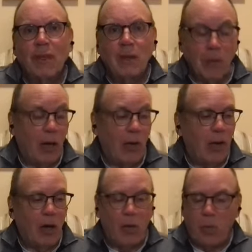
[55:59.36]
Well,
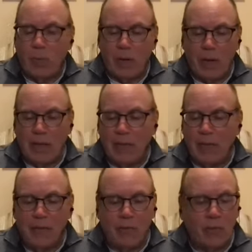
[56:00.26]
oh, oh uh, uh,
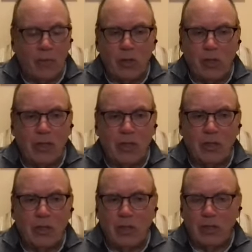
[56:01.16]
good, good.